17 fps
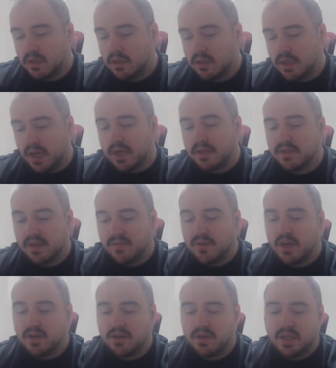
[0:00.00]
Yeah,
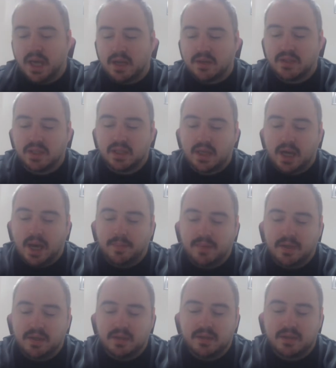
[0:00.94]
700,000
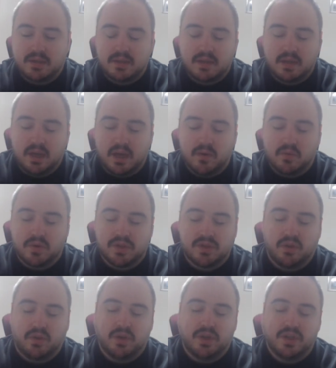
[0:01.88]
copies were
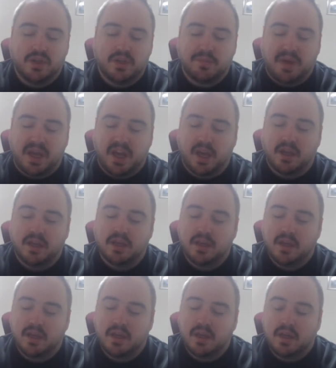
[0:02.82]
sold in Japan.
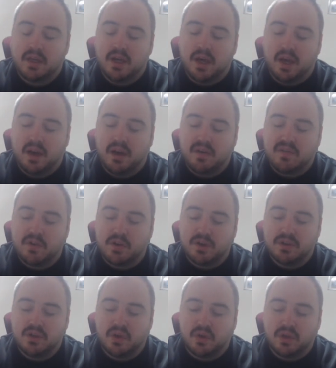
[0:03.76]
For a
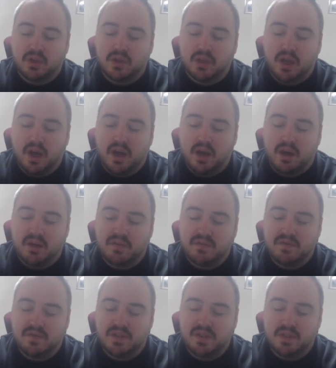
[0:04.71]
total
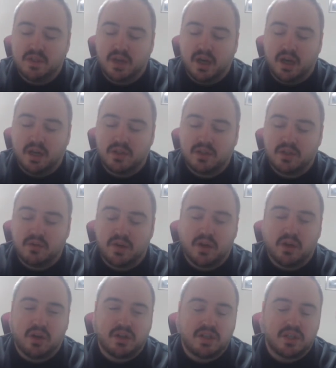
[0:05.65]
of
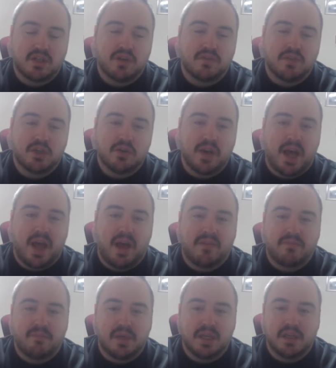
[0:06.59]
just over
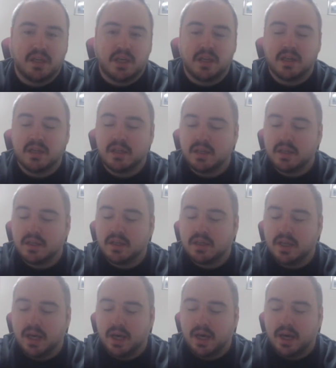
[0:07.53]
2.5 million
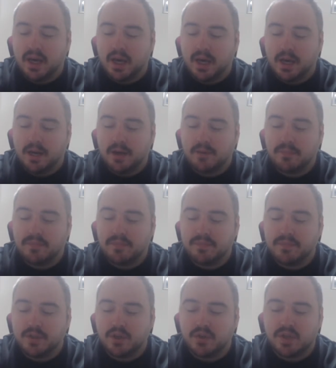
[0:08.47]

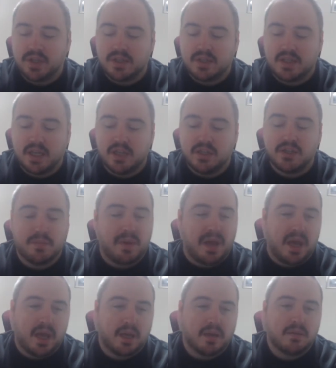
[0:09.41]
units in
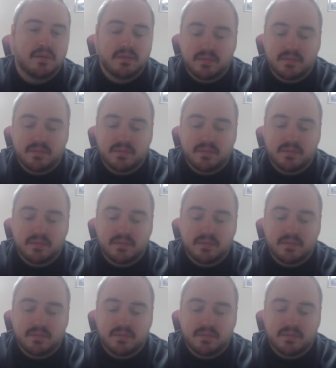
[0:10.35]
Japan.